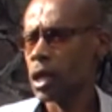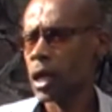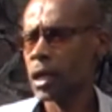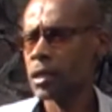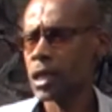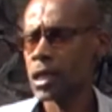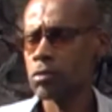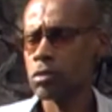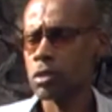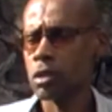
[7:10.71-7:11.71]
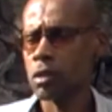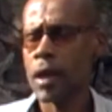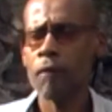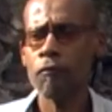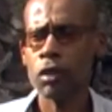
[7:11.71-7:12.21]
And then as a result,
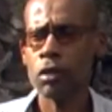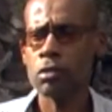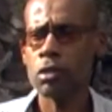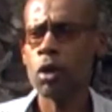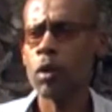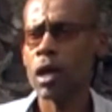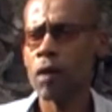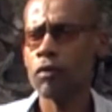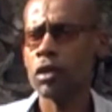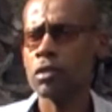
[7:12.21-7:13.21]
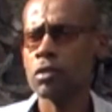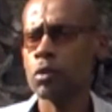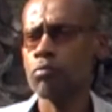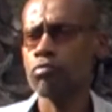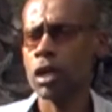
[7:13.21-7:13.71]
our African ancestors
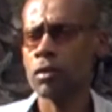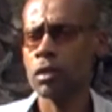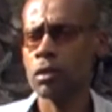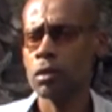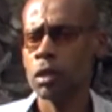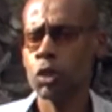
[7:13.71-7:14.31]
were brought here